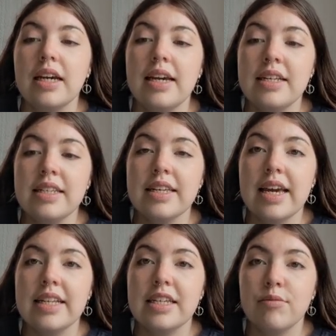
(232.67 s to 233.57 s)

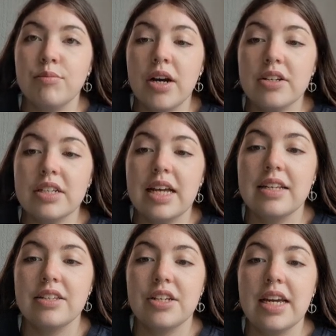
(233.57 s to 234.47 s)
indicating much
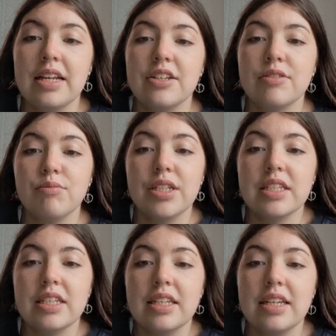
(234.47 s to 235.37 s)
less change in
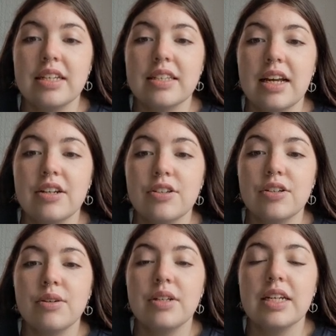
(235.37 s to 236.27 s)
recent years and
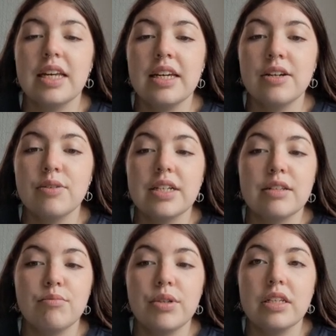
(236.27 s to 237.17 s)
showing an increase
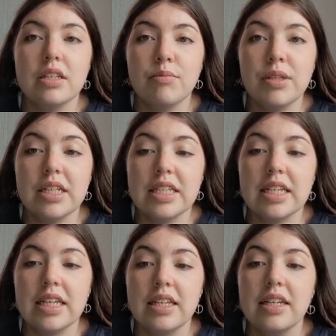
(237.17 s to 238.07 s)
in beach
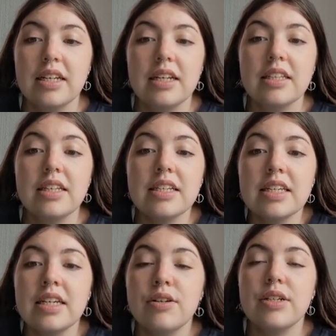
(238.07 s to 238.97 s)
stability. This
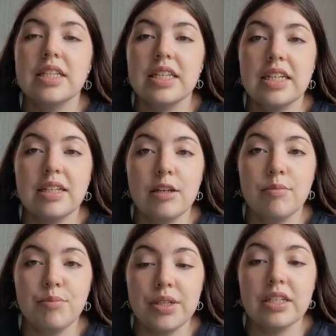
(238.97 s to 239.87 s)
increase
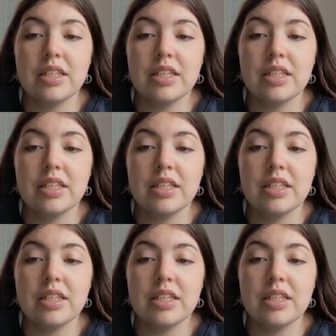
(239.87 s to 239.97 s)
in beach